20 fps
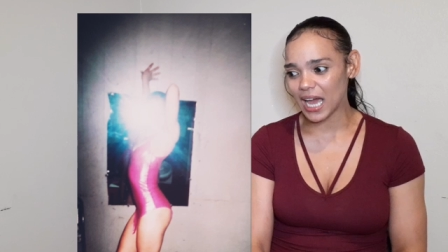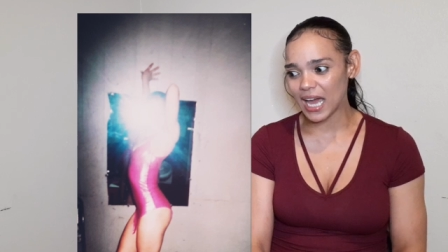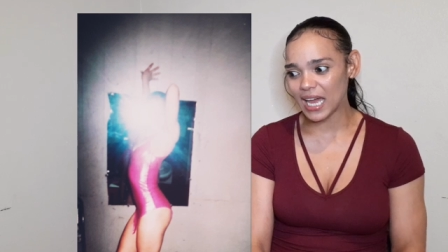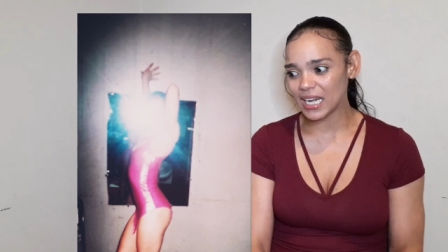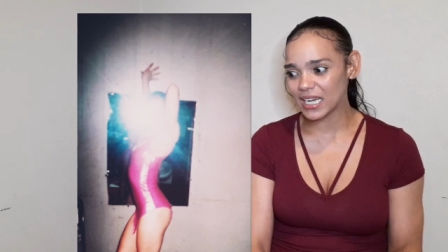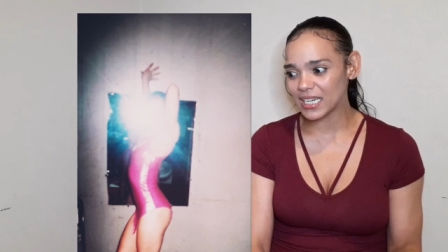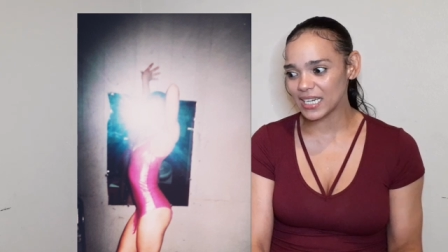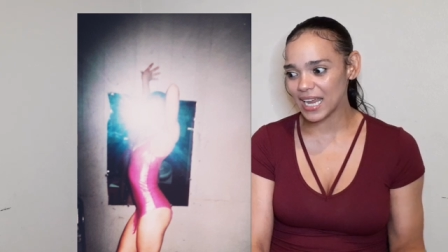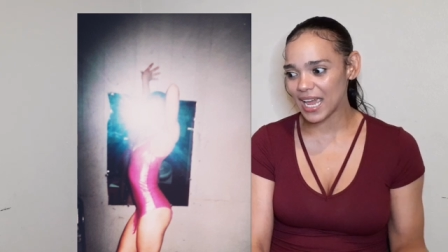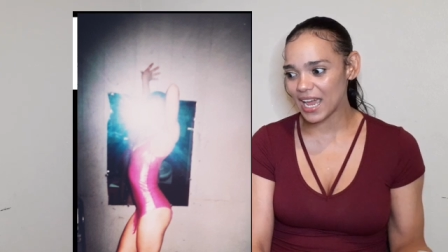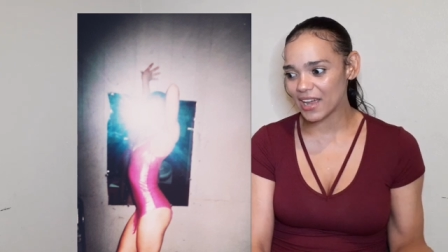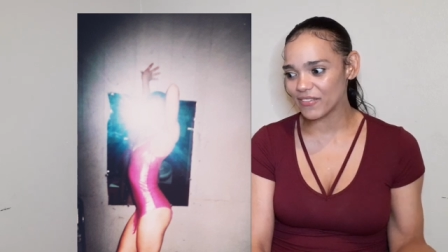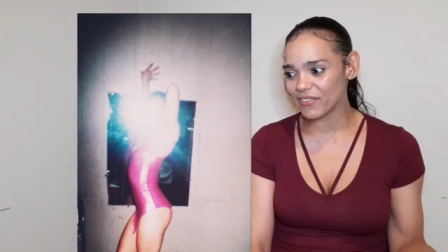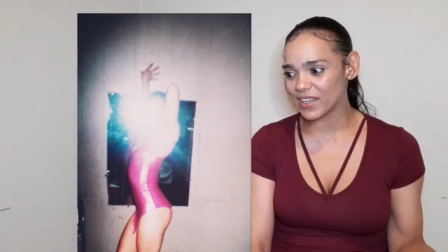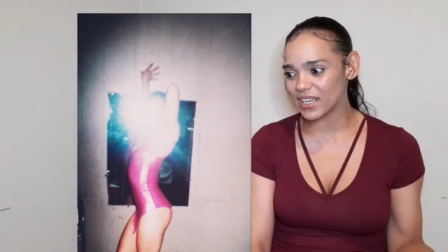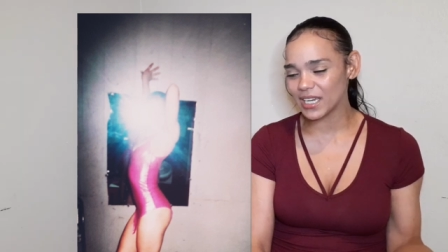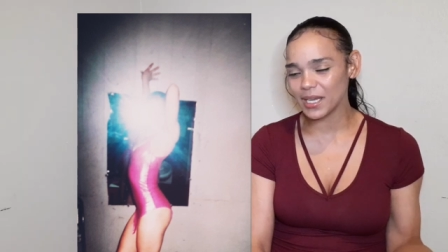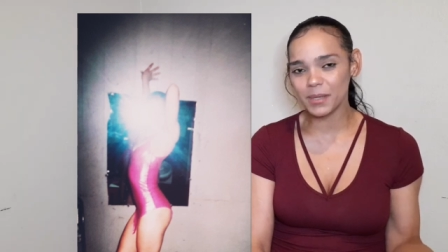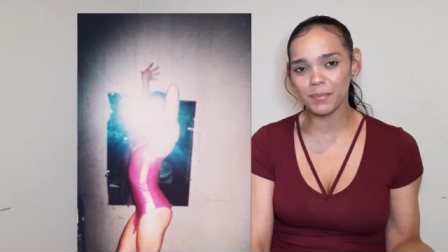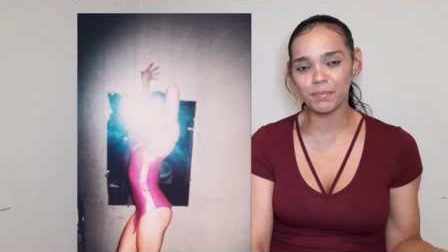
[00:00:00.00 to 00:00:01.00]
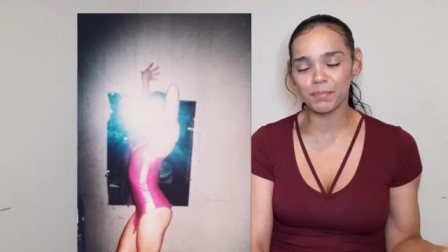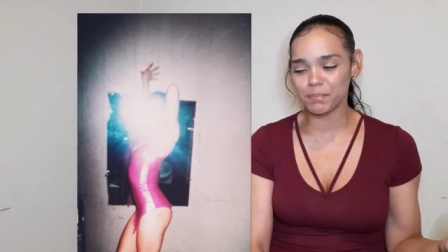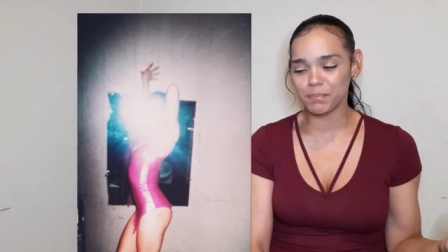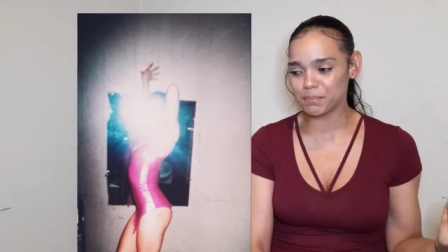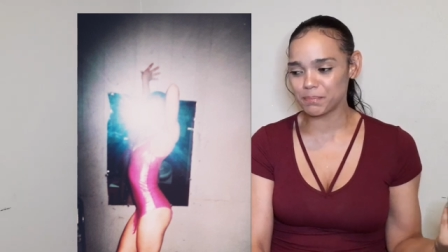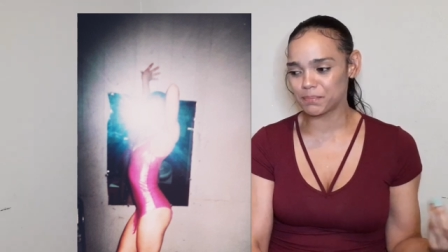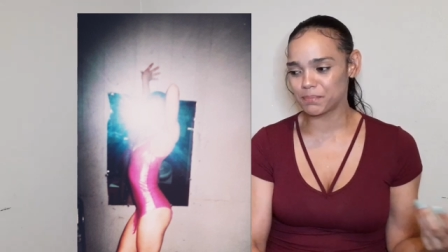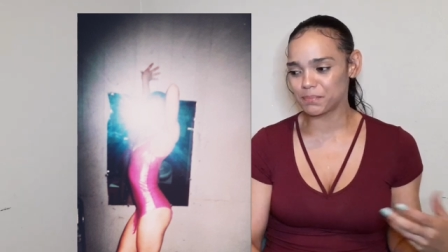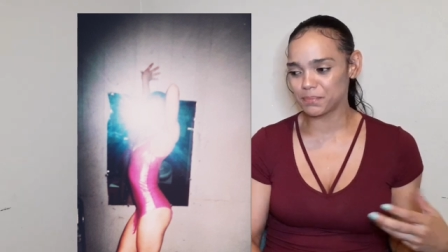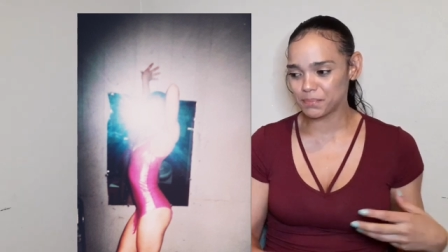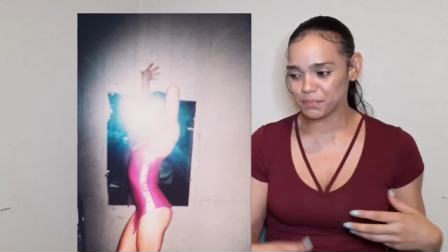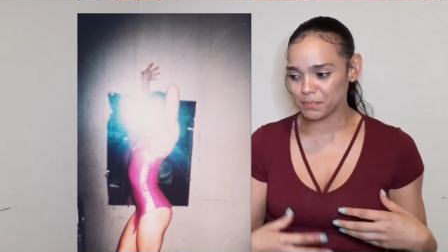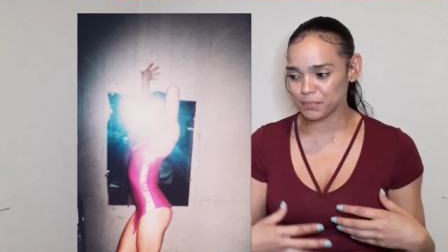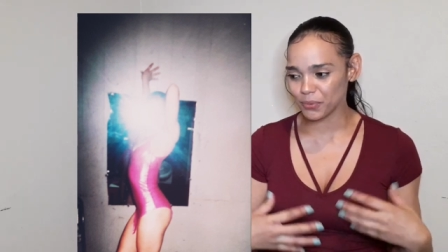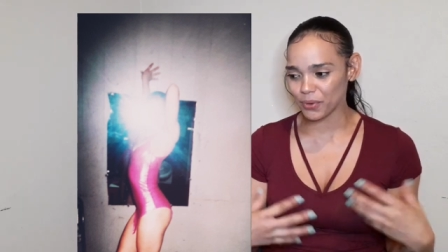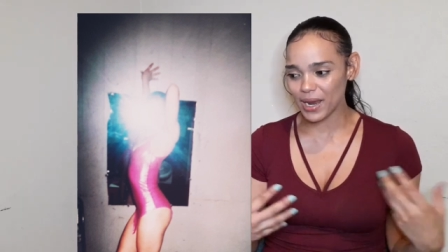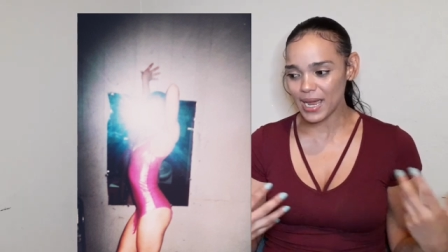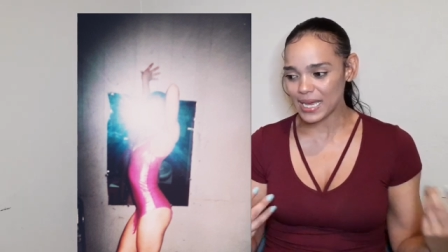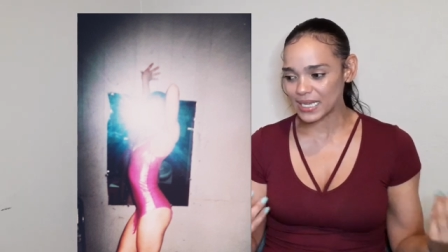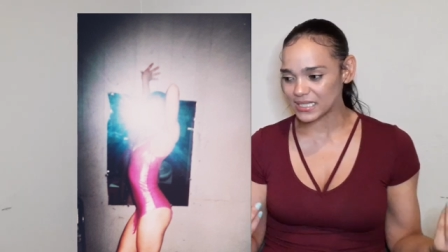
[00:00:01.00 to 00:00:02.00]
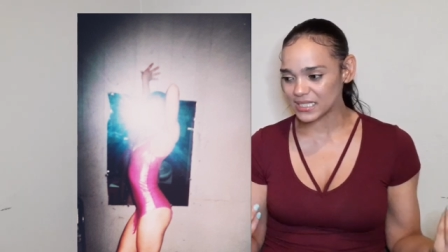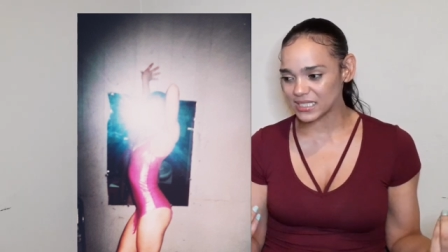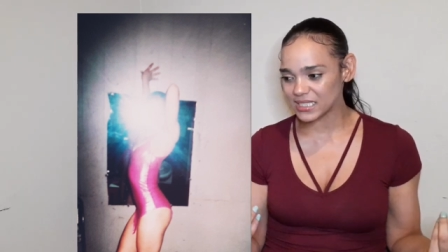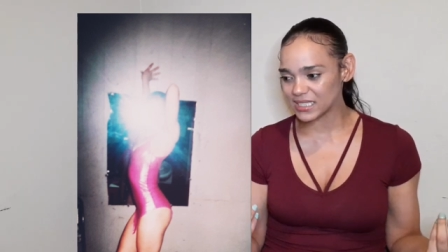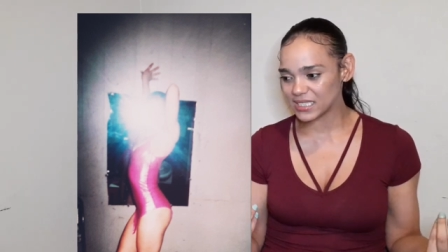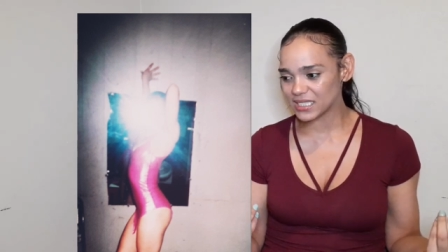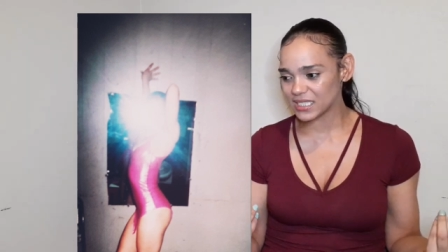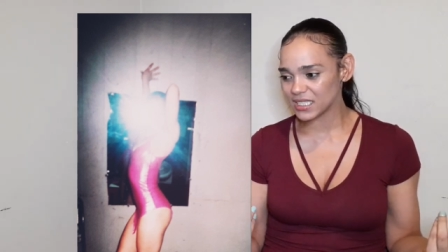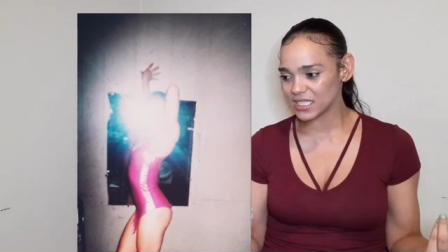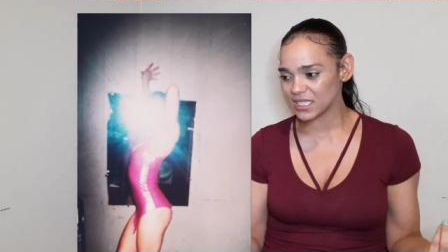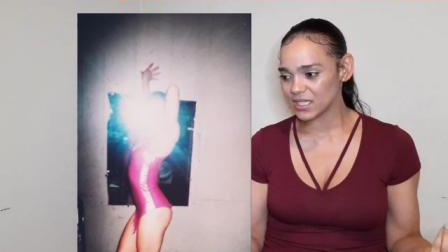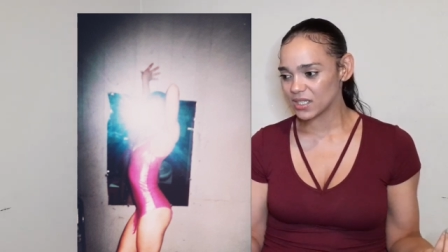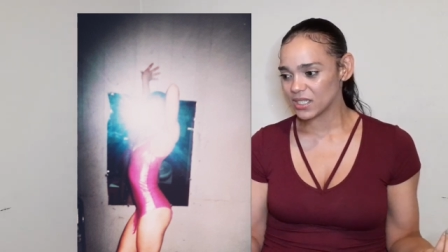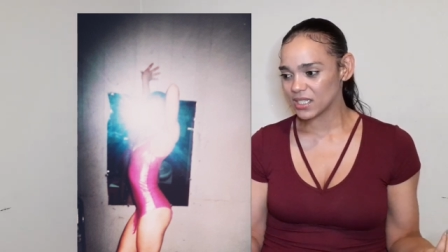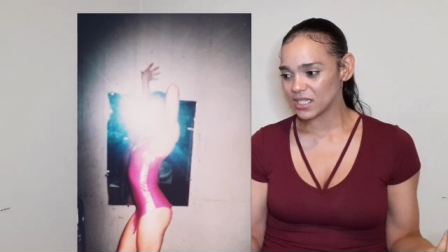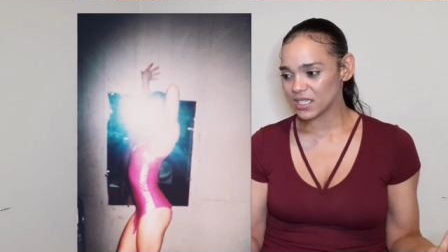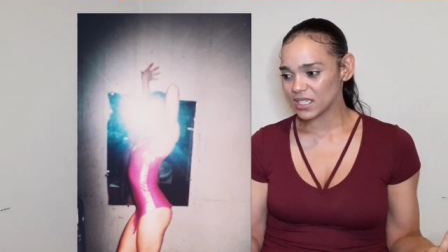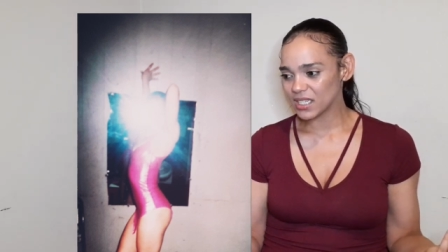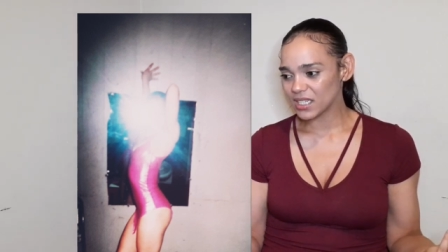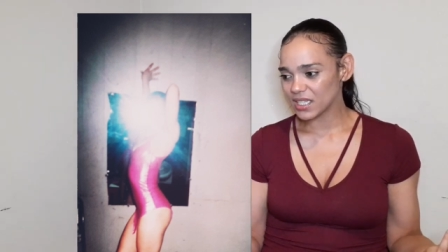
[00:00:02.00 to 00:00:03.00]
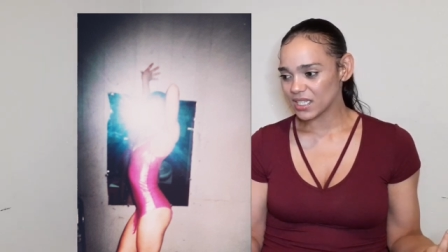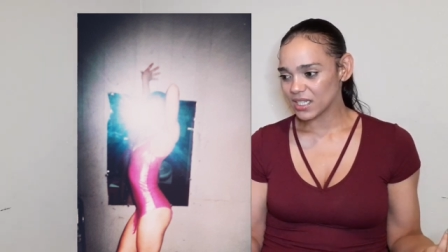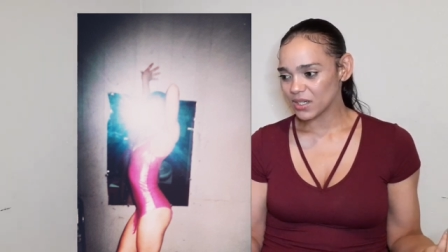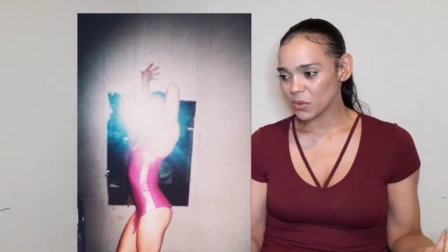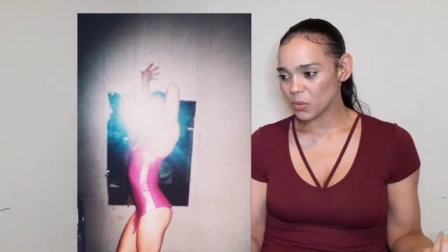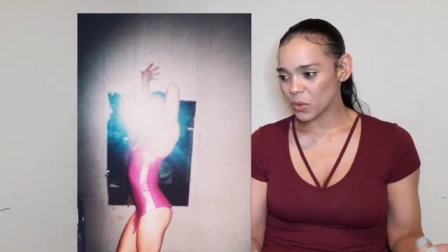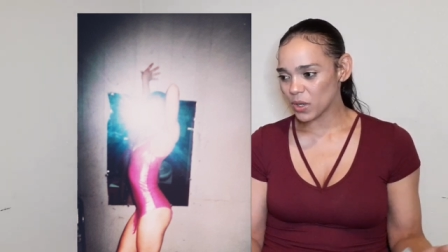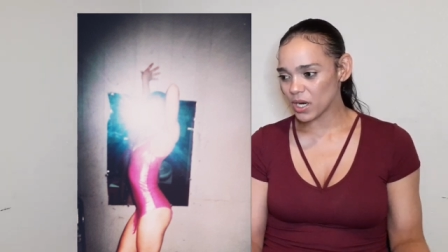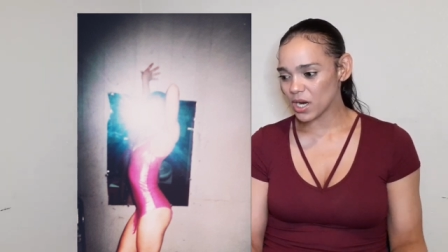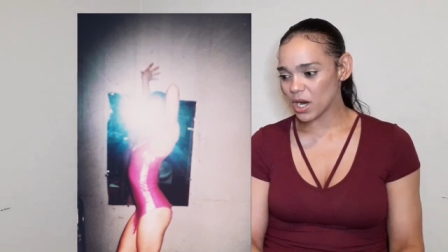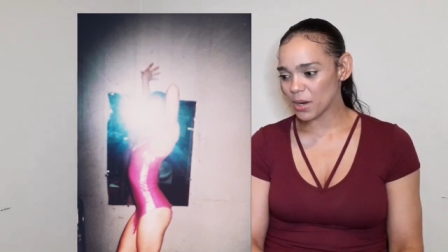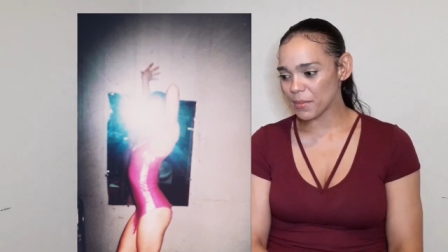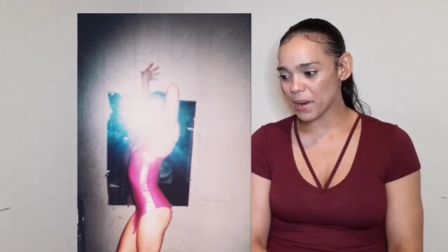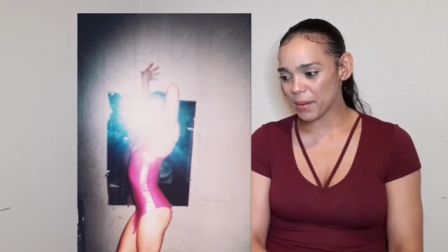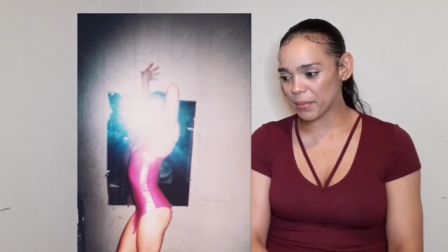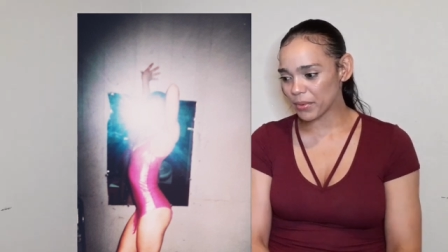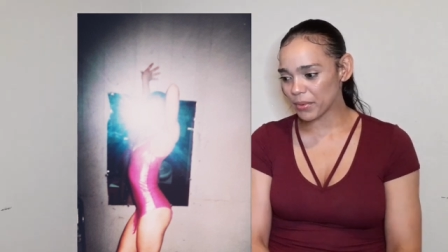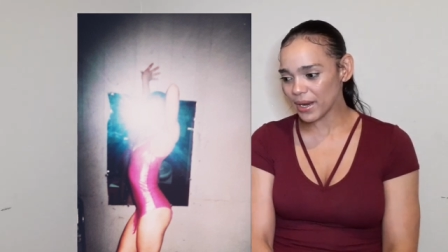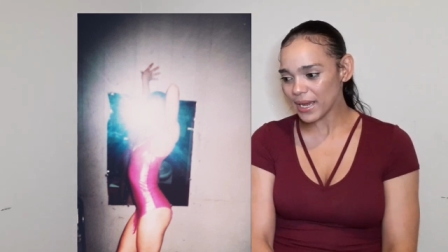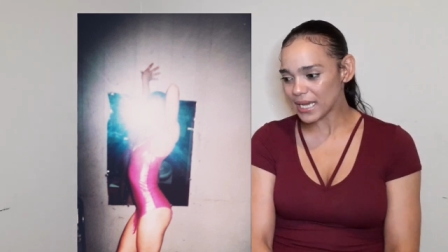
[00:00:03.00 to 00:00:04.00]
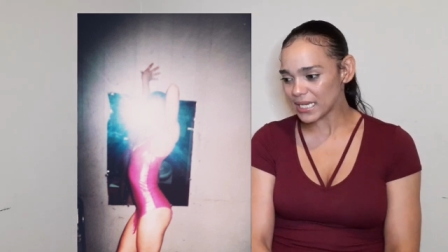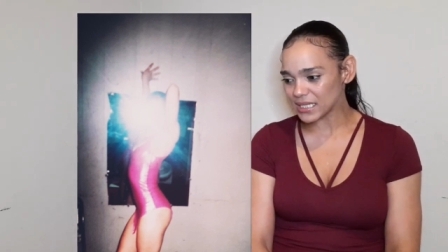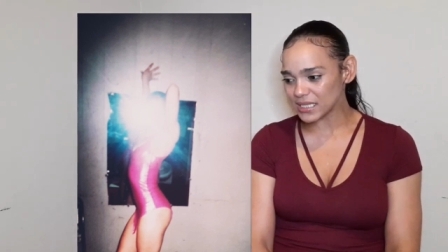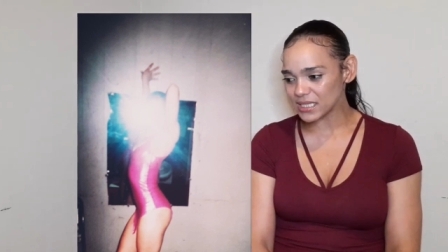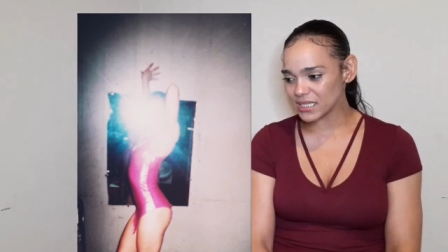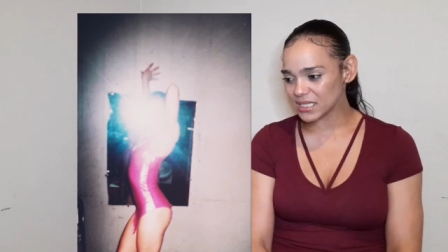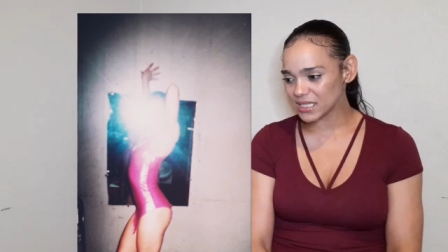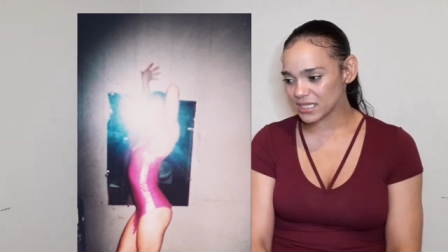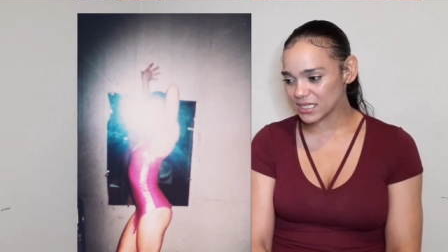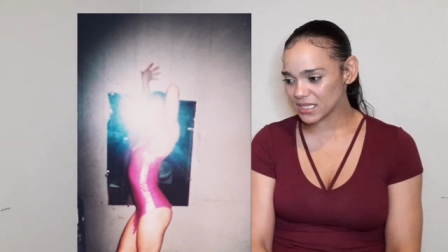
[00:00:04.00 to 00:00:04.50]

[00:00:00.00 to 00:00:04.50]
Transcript: I didn't have any breast. Where are my breasts?